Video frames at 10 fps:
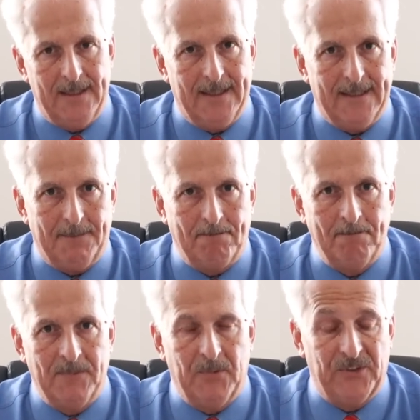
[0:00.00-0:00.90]

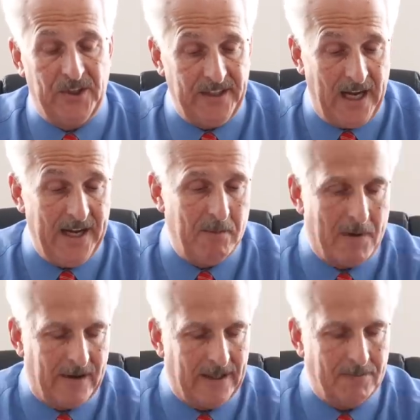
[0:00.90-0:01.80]
Um, was a good day in the
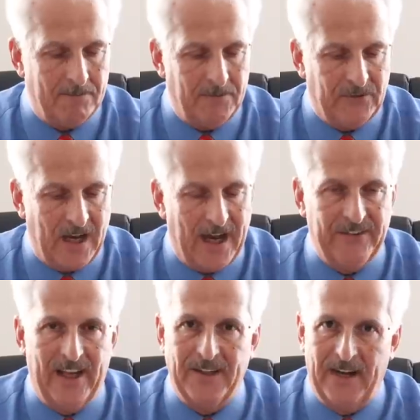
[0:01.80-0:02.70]
market.
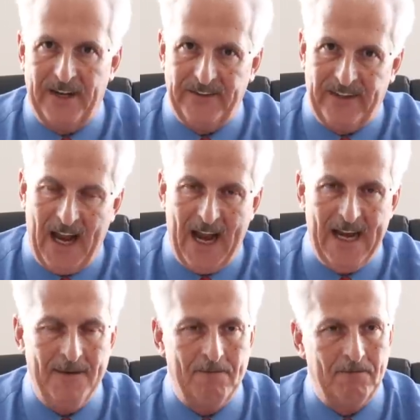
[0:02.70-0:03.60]
Stocks had a nice
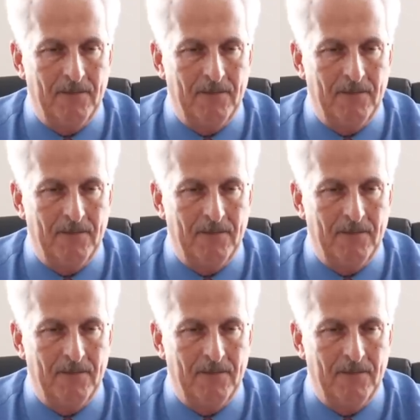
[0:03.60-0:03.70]
day.